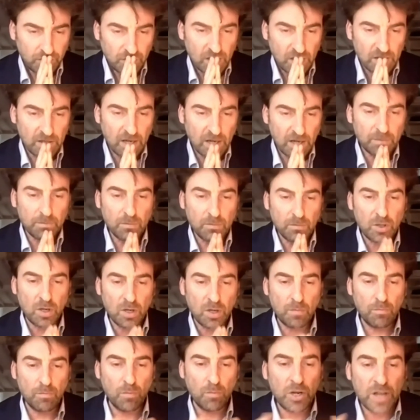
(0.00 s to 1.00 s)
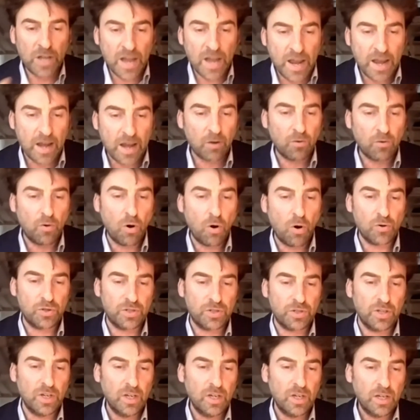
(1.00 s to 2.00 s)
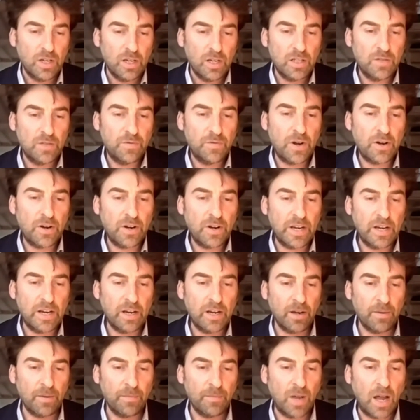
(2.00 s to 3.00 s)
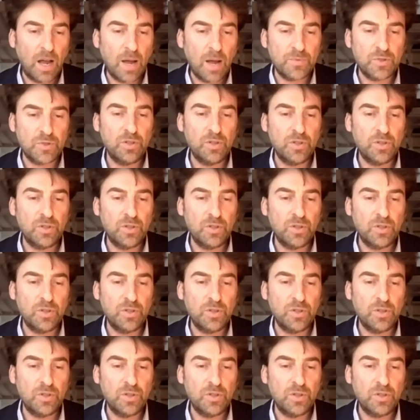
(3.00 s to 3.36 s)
that the Monet quote is very apt to